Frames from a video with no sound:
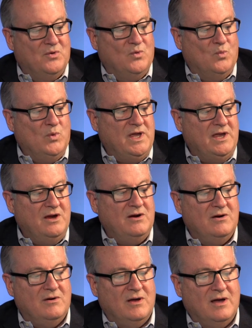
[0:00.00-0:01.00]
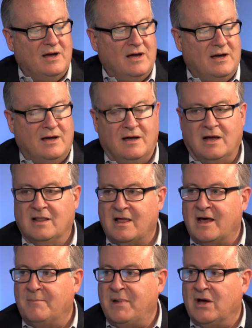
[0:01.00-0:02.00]
We hear a lot
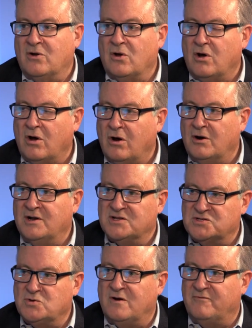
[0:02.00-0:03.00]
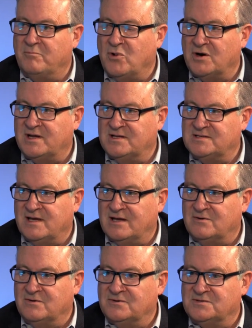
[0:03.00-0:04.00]
about hard and soft market
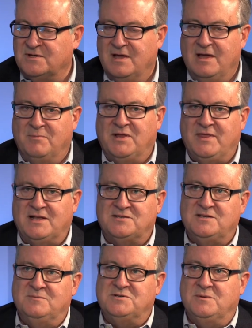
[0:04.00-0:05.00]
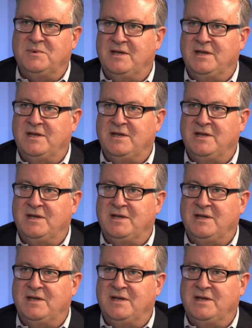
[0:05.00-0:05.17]
cycles, but that seems to be an